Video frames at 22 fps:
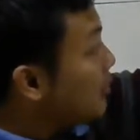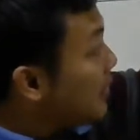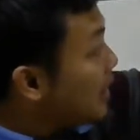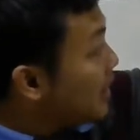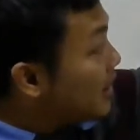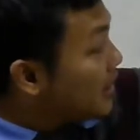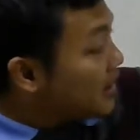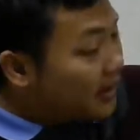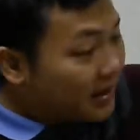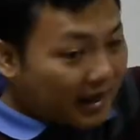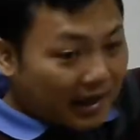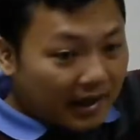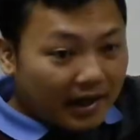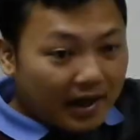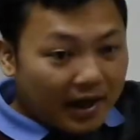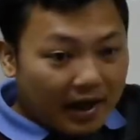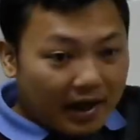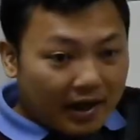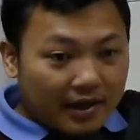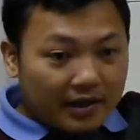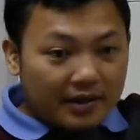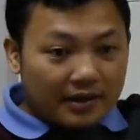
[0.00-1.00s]
means they
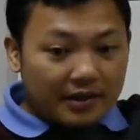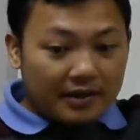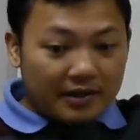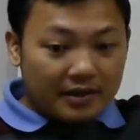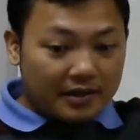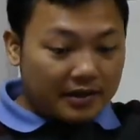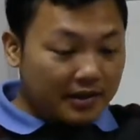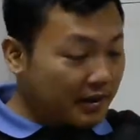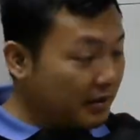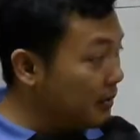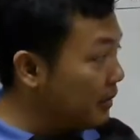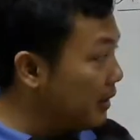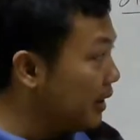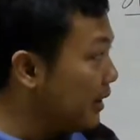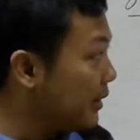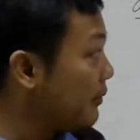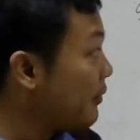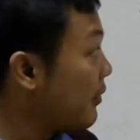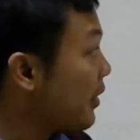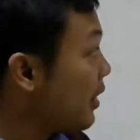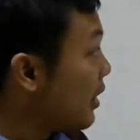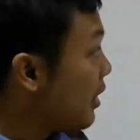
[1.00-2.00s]
are similar.
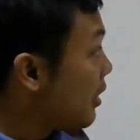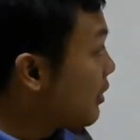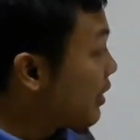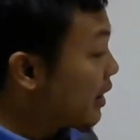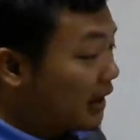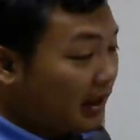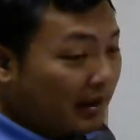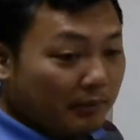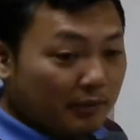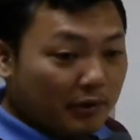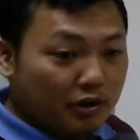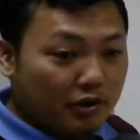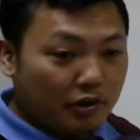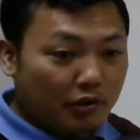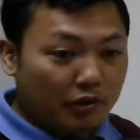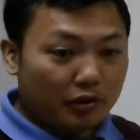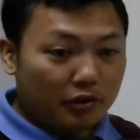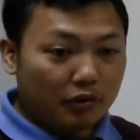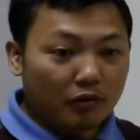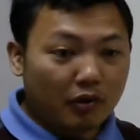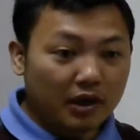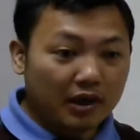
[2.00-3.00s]
Okay, let me show
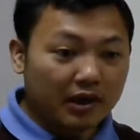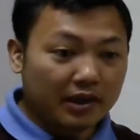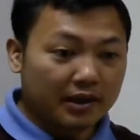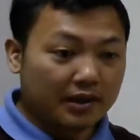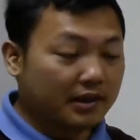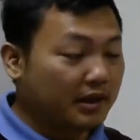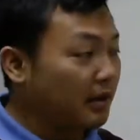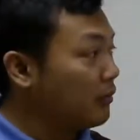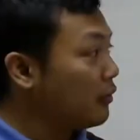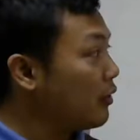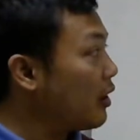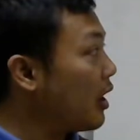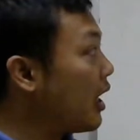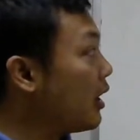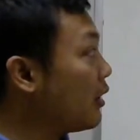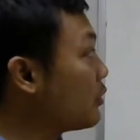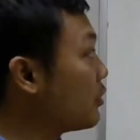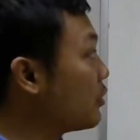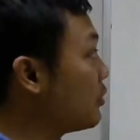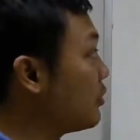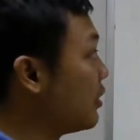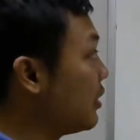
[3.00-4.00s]
you one example
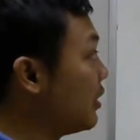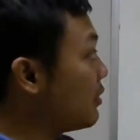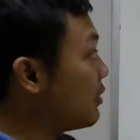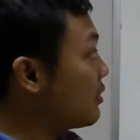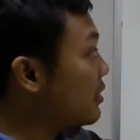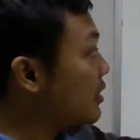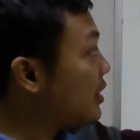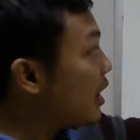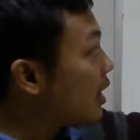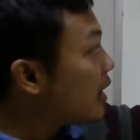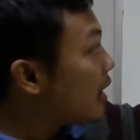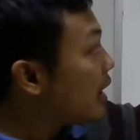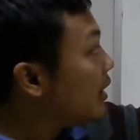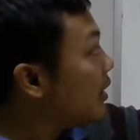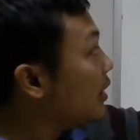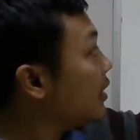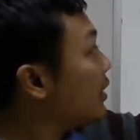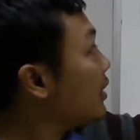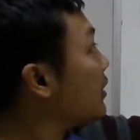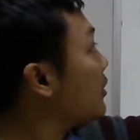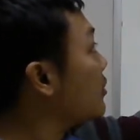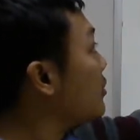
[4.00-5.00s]
how to use that
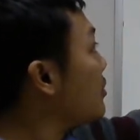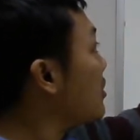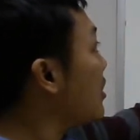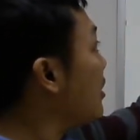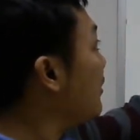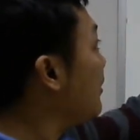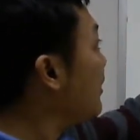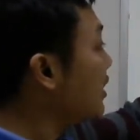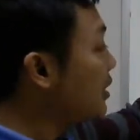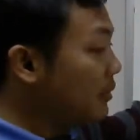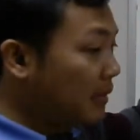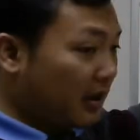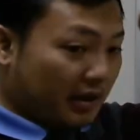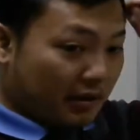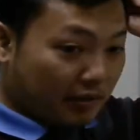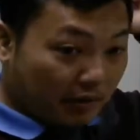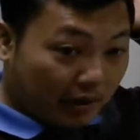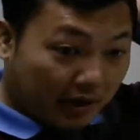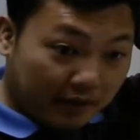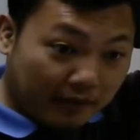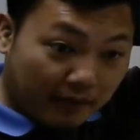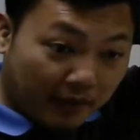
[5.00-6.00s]
idea to solve limits,
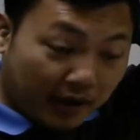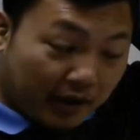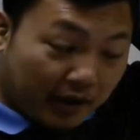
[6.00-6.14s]
right?